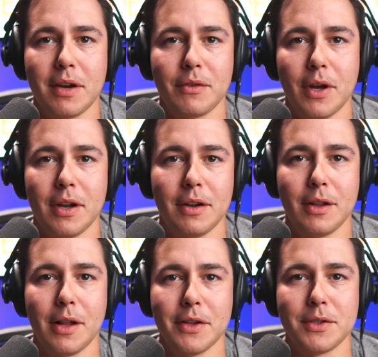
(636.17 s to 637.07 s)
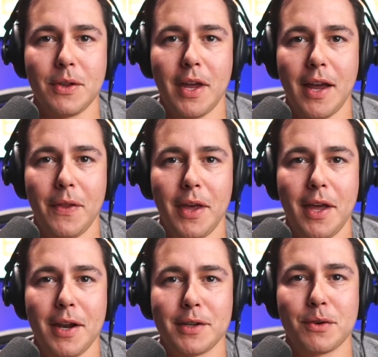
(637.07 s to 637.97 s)
I've got a lot less than that, and the
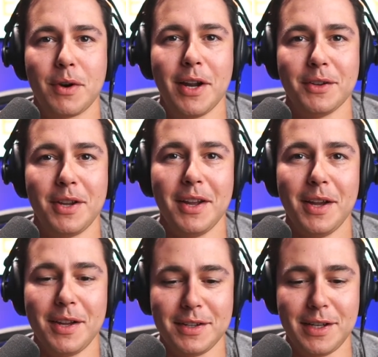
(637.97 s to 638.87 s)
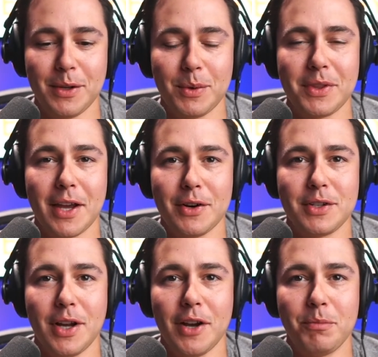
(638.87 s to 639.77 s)
headaches around dealing mm-hmm. with that mm-hmm. are
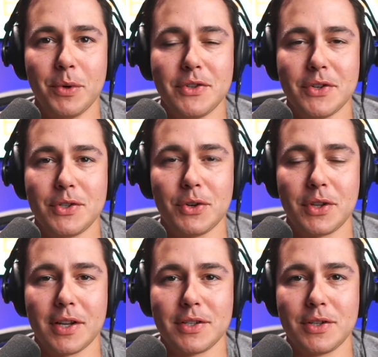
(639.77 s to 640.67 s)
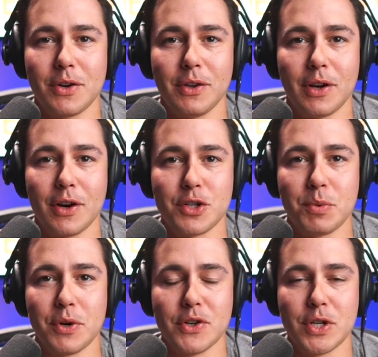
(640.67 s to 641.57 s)
tough. But just your thoughts generally on
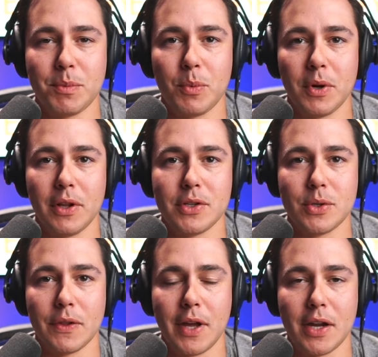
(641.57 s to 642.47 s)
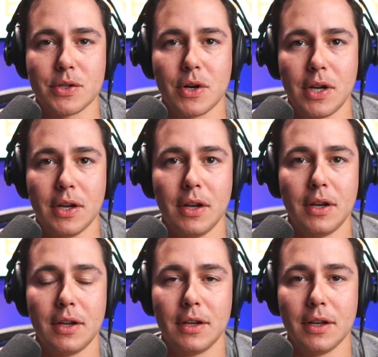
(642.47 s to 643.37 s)
entrepreneurship and what led you on that journey,
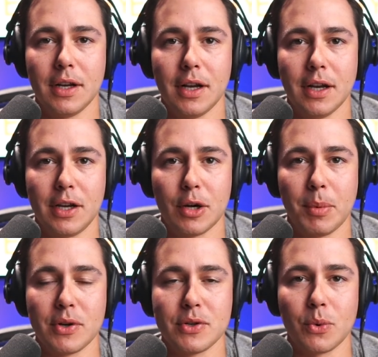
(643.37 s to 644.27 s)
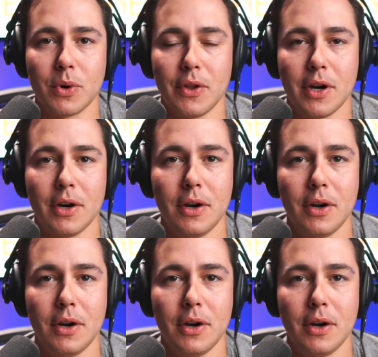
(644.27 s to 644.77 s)
uh, and hear about your story there.